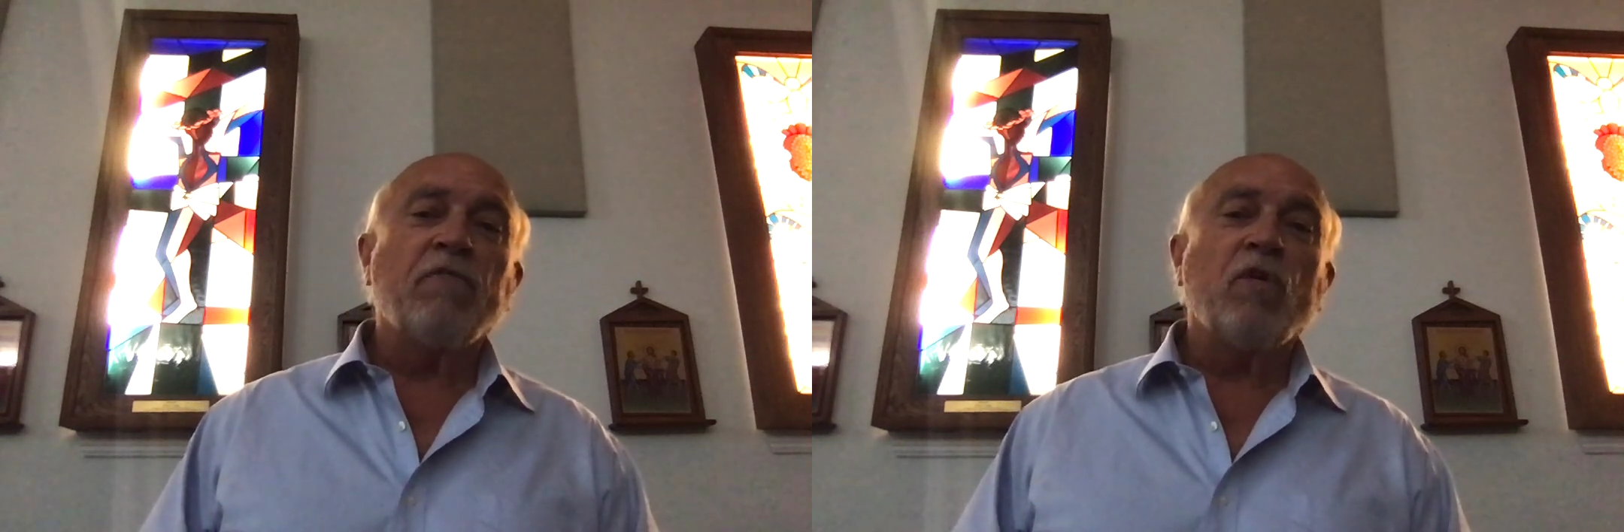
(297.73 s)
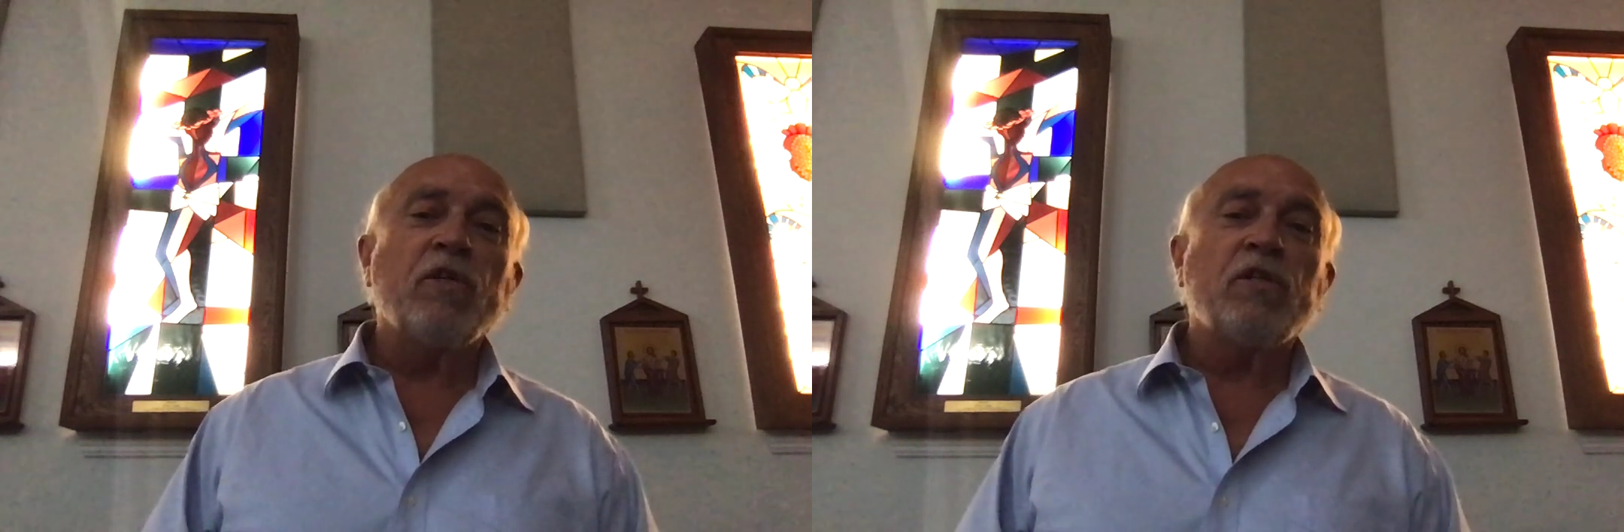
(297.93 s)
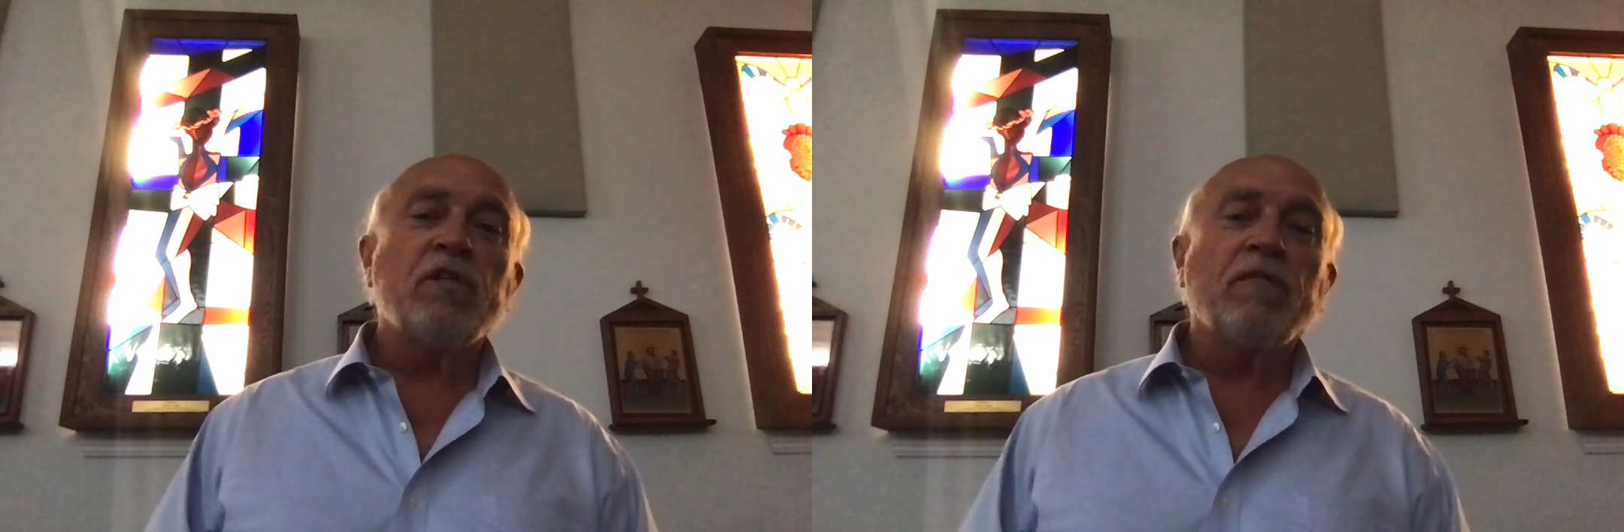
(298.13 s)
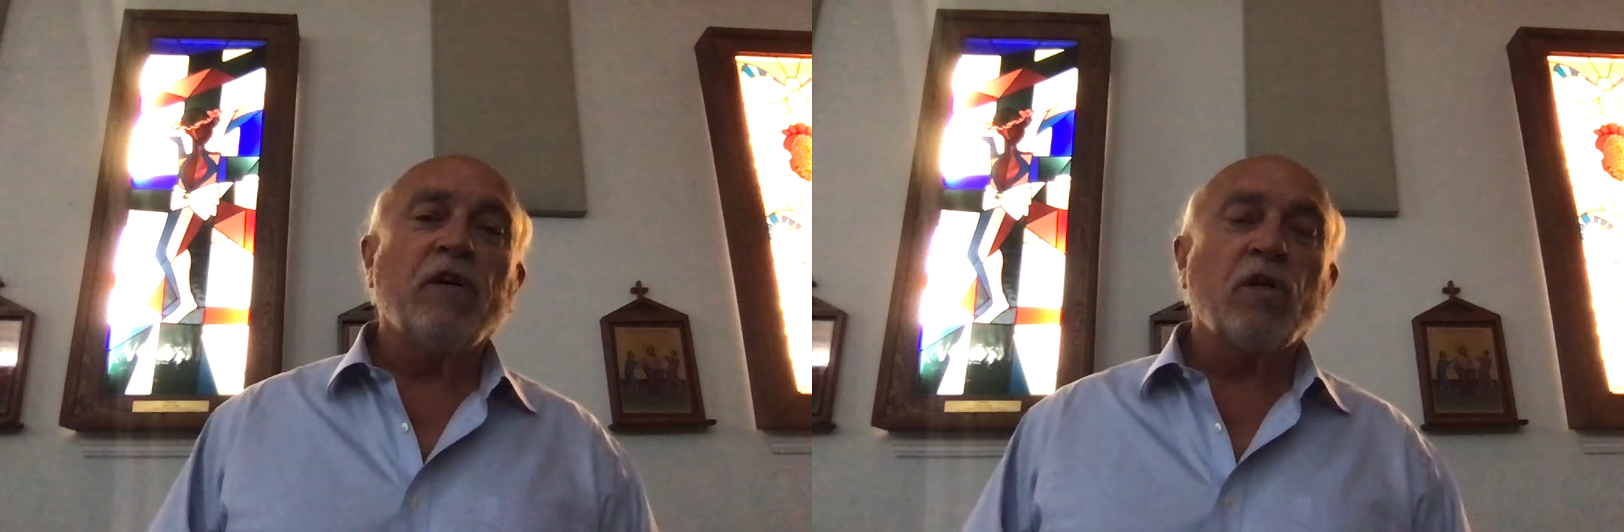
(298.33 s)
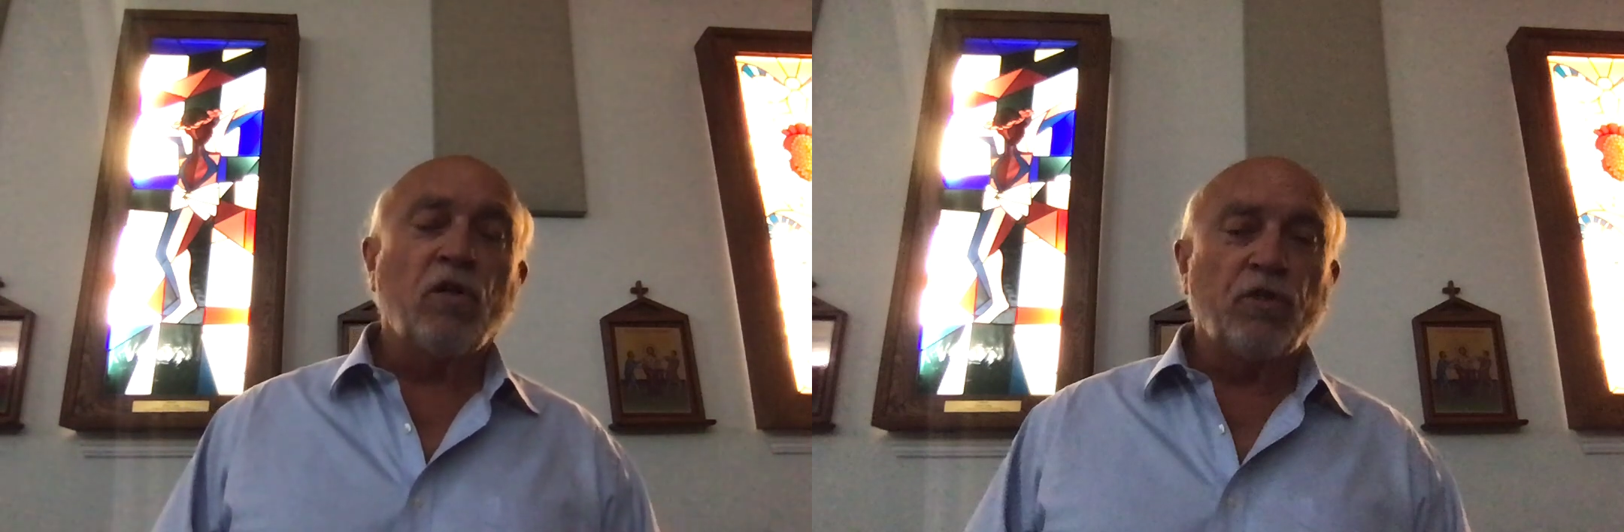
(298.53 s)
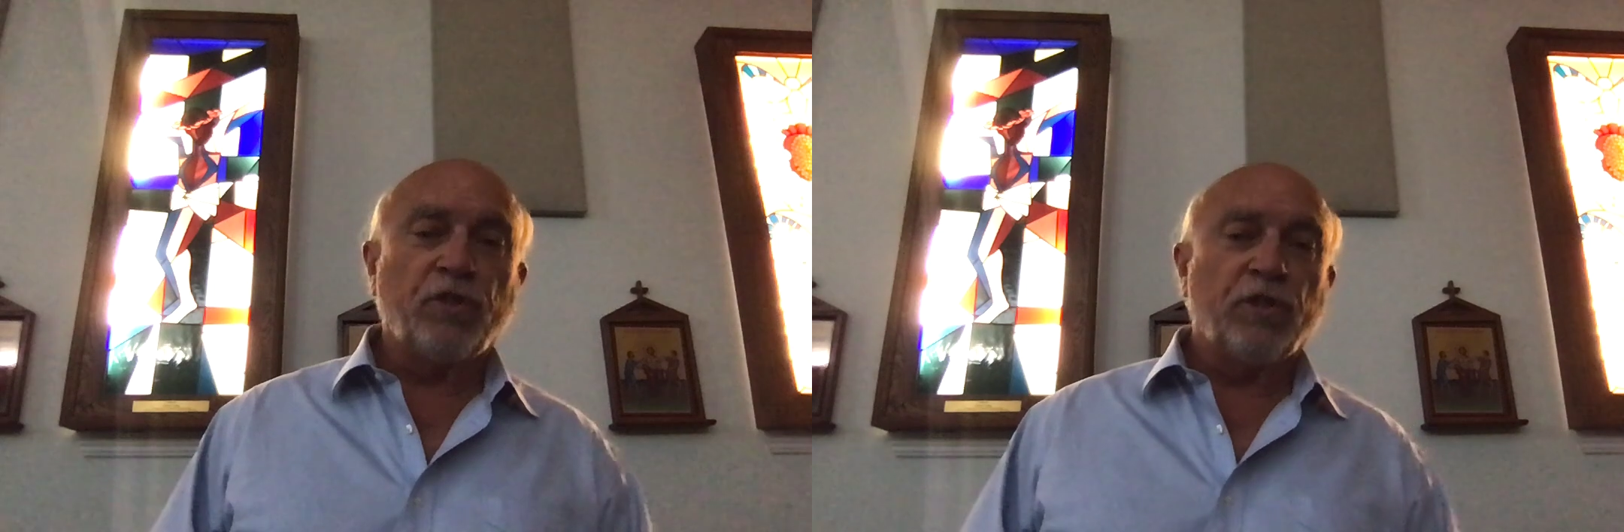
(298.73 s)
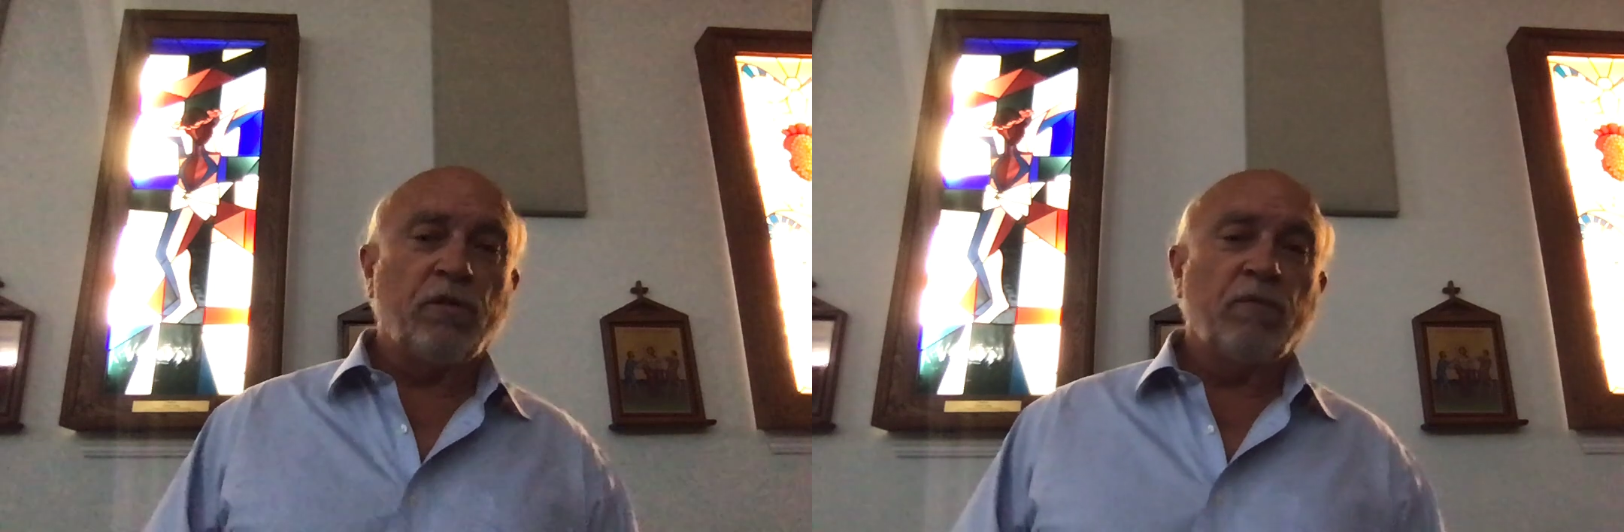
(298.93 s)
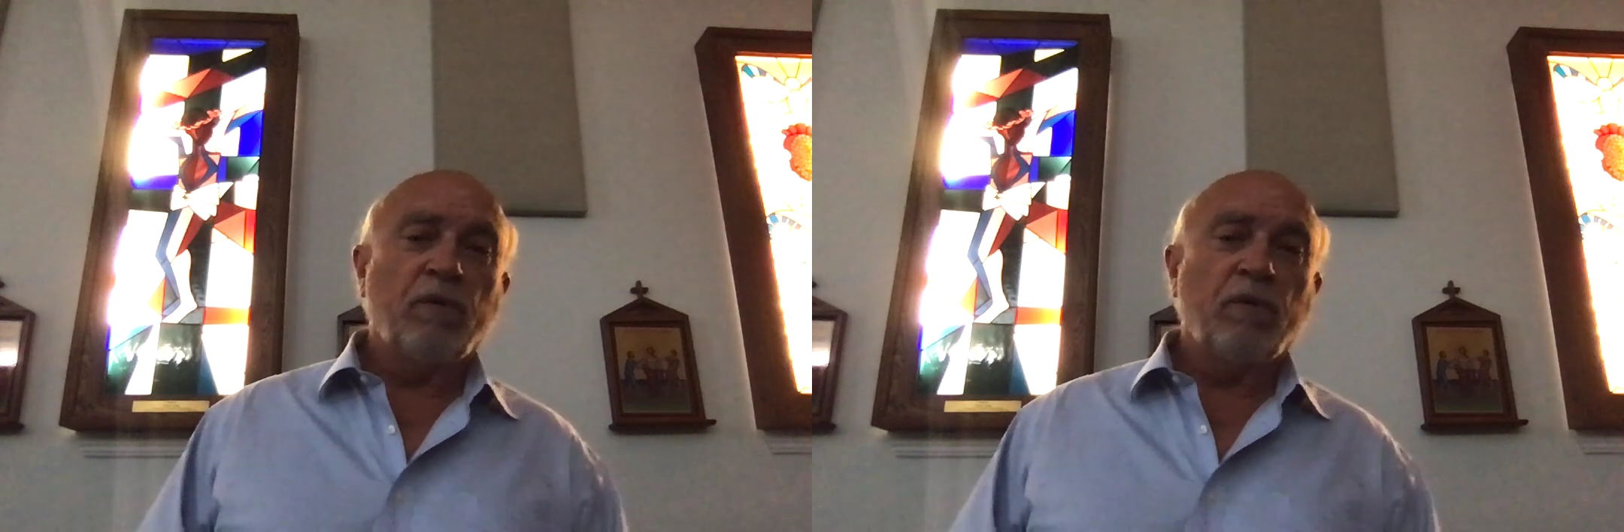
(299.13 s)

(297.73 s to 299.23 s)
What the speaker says: voices of our culture,